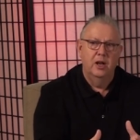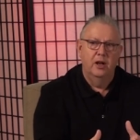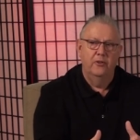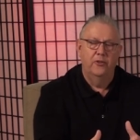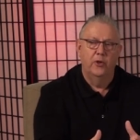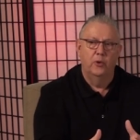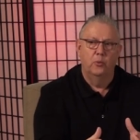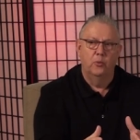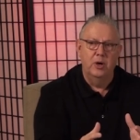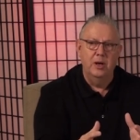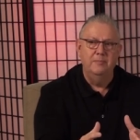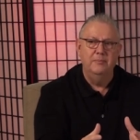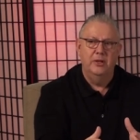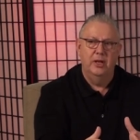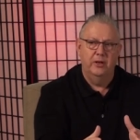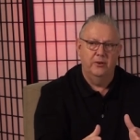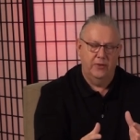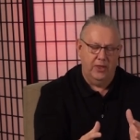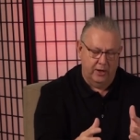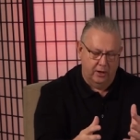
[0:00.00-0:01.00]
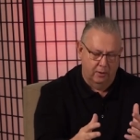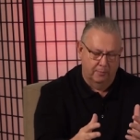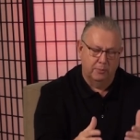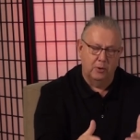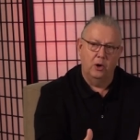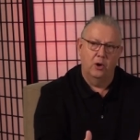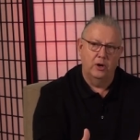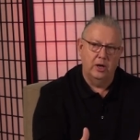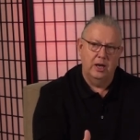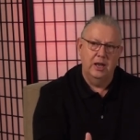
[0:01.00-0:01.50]
the remnant that are
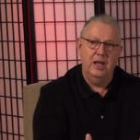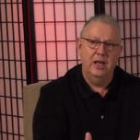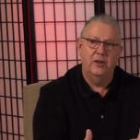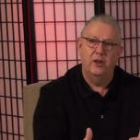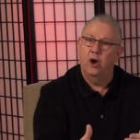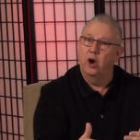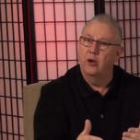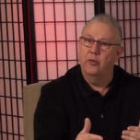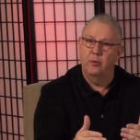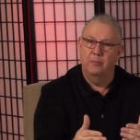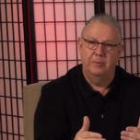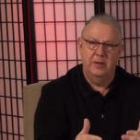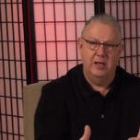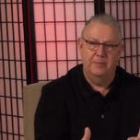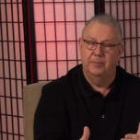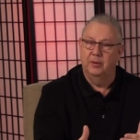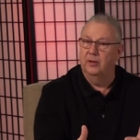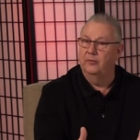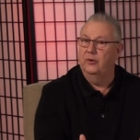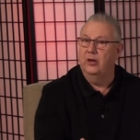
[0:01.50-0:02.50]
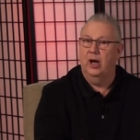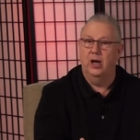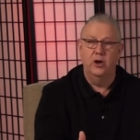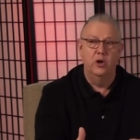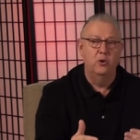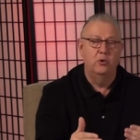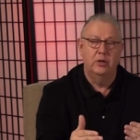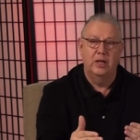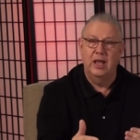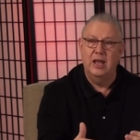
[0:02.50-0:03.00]
brought in are the people of God
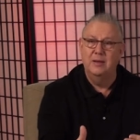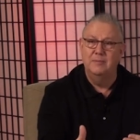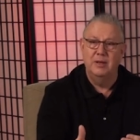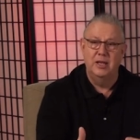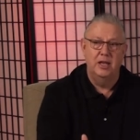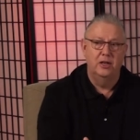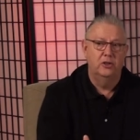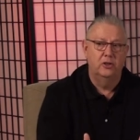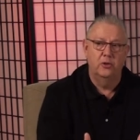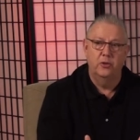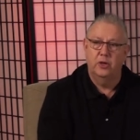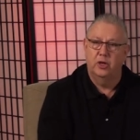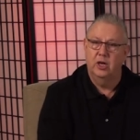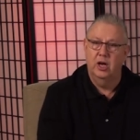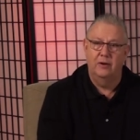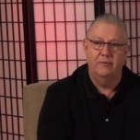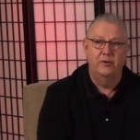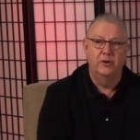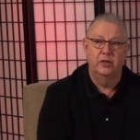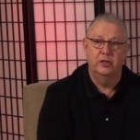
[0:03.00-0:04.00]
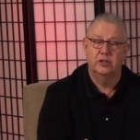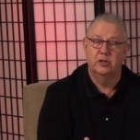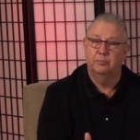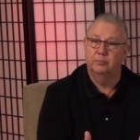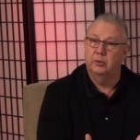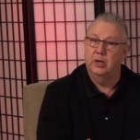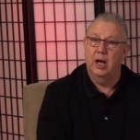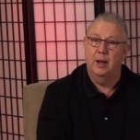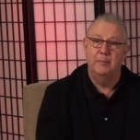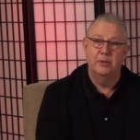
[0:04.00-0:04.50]
who came into the covenants of
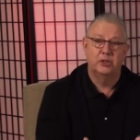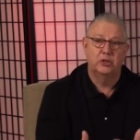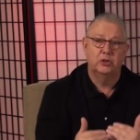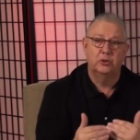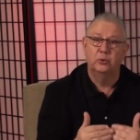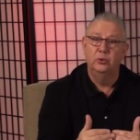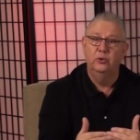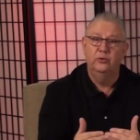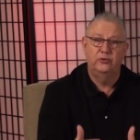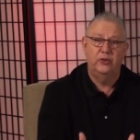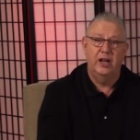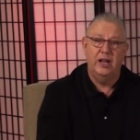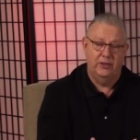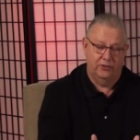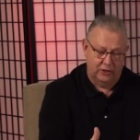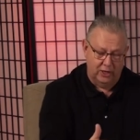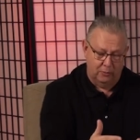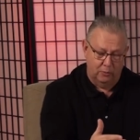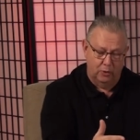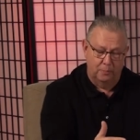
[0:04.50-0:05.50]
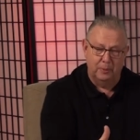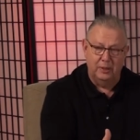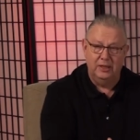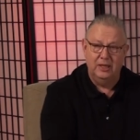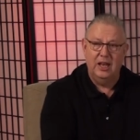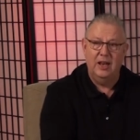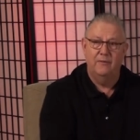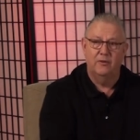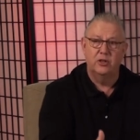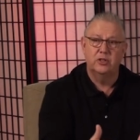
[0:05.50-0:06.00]
promise through faith. There were
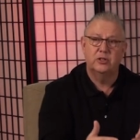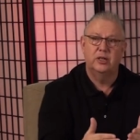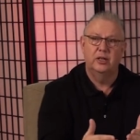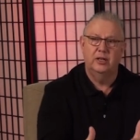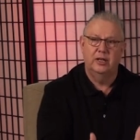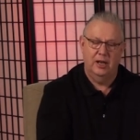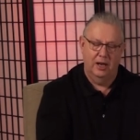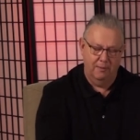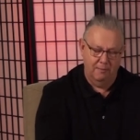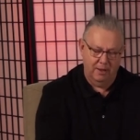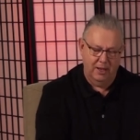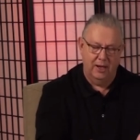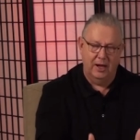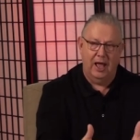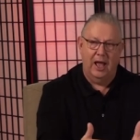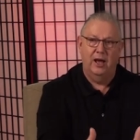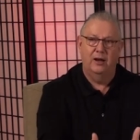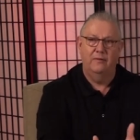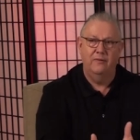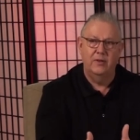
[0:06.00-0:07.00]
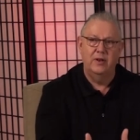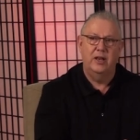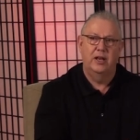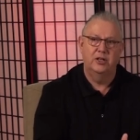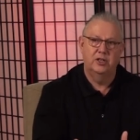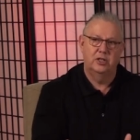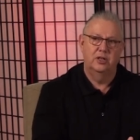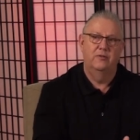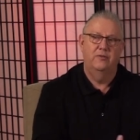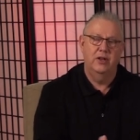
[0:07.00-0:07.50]
believers that came in out of the
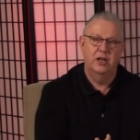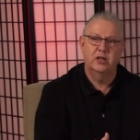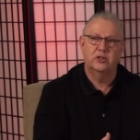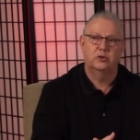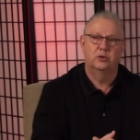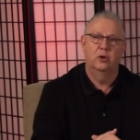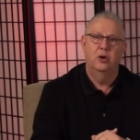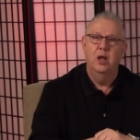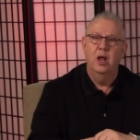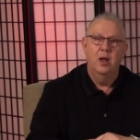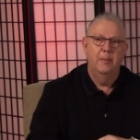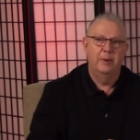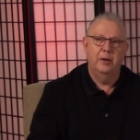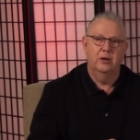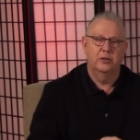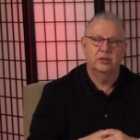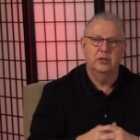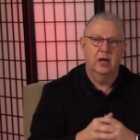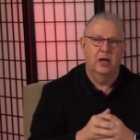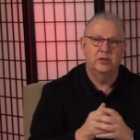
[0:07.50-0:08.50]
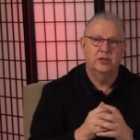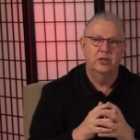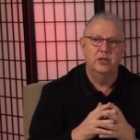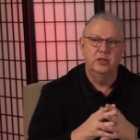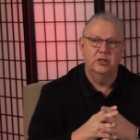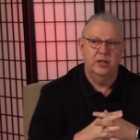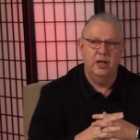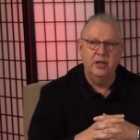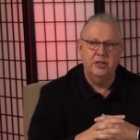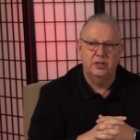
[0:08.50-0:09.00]
nation of Israel because God's
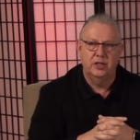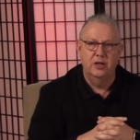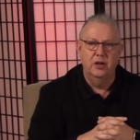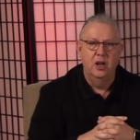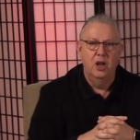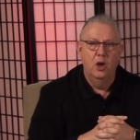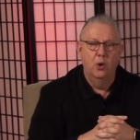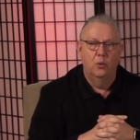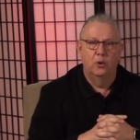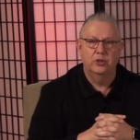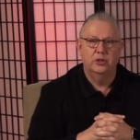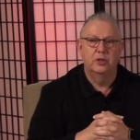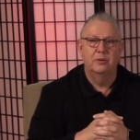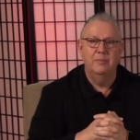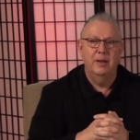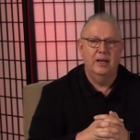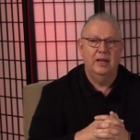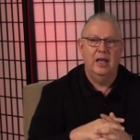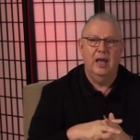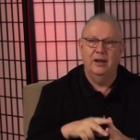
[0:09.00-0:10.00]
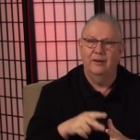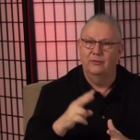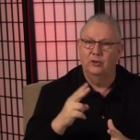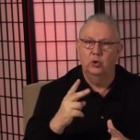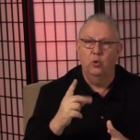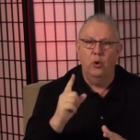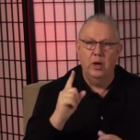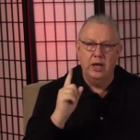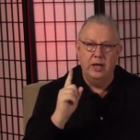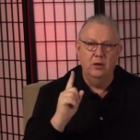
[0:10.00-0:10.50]
intention was to make out of
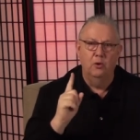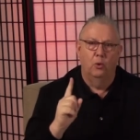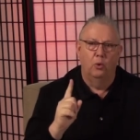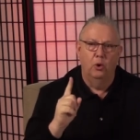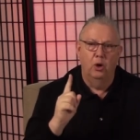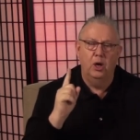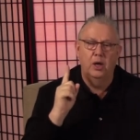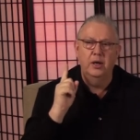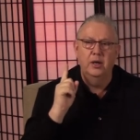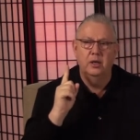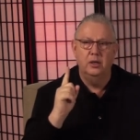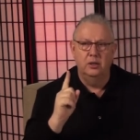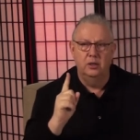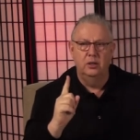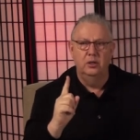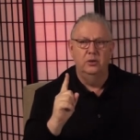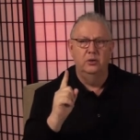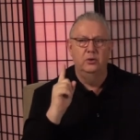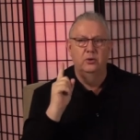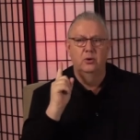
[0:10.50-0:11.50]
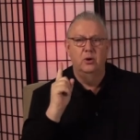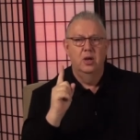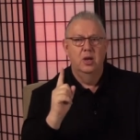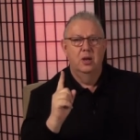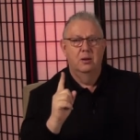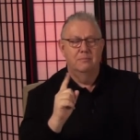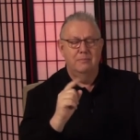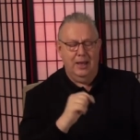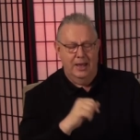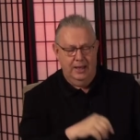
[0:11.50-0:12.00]
twain one new
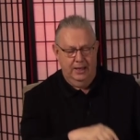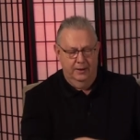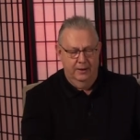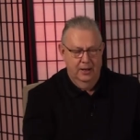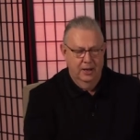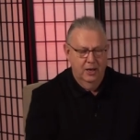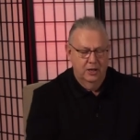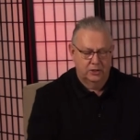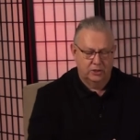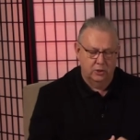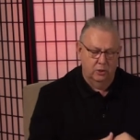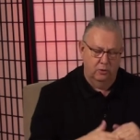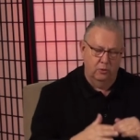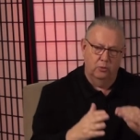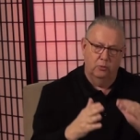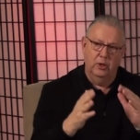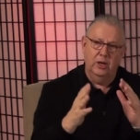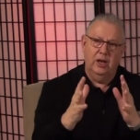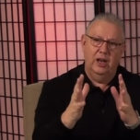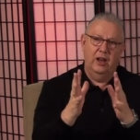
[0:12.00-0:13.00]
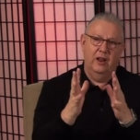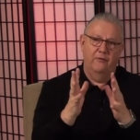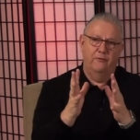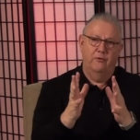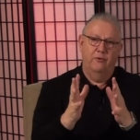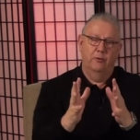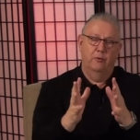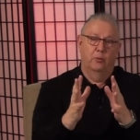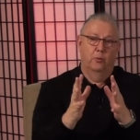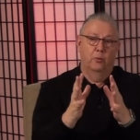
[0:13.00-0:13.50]
man. So, really,
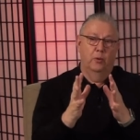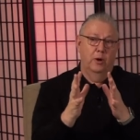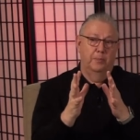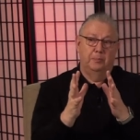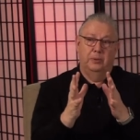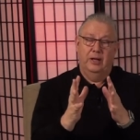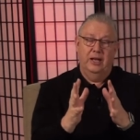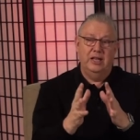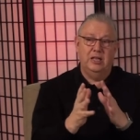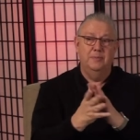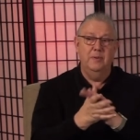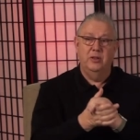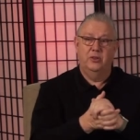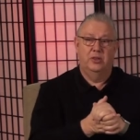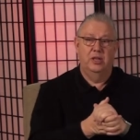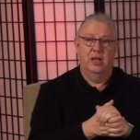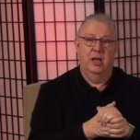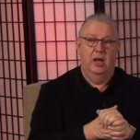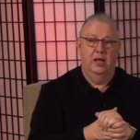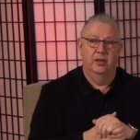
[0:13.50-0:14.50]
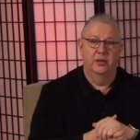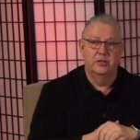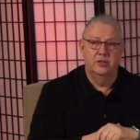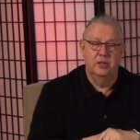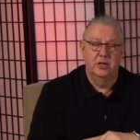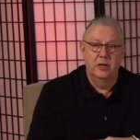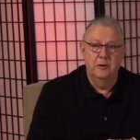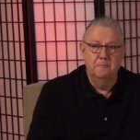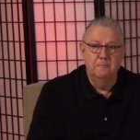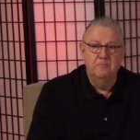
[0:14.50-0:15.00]
if replacement
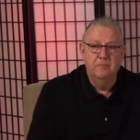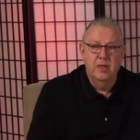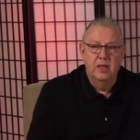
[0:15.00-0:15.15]
theology